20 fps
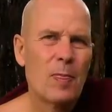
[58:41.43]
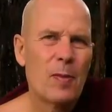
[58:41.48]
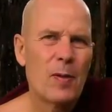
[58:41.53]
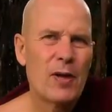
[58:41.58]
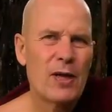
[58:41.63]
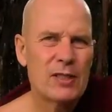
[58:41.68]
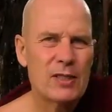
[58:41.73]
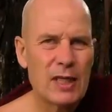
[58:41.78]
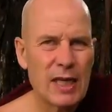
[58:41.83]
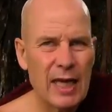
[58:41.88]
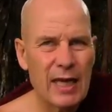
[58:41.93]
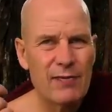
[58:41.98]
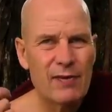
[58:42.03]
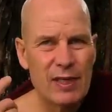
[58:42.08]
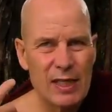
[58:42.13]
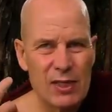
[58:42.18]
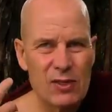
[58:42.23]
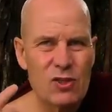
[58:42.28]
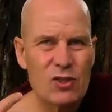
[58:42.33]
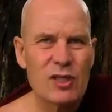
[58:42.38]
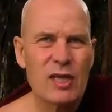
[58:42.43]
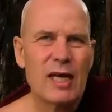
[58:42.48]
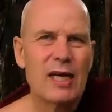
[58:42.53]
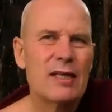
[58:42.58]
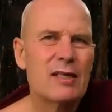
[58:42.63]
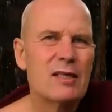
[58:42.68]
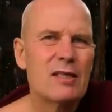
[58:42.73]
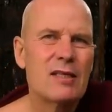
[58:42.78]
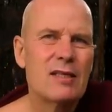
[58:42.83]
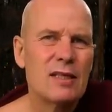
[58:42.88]
because I have
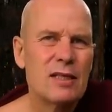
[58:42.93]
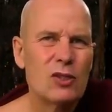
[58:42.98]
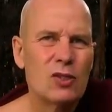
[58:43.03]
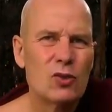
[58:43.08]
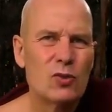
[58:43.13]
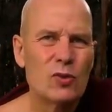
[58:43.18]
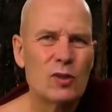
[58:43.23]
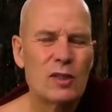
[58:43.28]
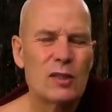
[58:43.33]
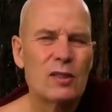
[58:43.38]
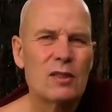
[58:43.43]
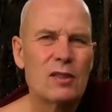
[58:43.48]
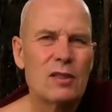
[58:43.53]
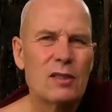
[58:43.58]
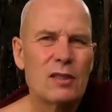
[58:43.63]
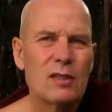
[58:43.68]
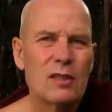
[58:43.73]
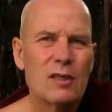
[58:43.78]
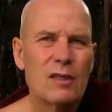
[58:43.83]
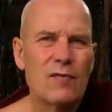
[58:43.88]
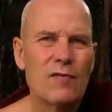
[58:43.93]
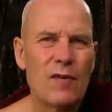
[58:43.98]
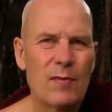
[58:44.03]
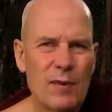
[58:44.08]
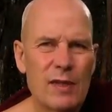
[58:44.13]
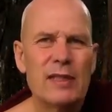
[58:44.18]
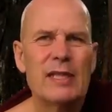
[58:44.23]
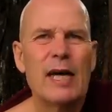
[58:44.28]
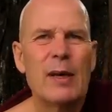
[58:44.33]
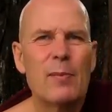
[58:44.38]
insight into it
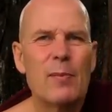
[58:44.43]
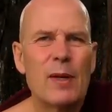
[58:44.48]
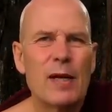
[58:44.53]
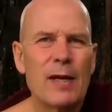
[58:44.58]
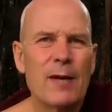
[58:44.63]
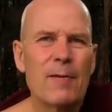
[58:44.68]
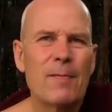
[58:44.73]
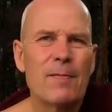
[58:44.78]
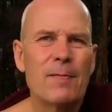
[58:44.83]
from the Dhamma.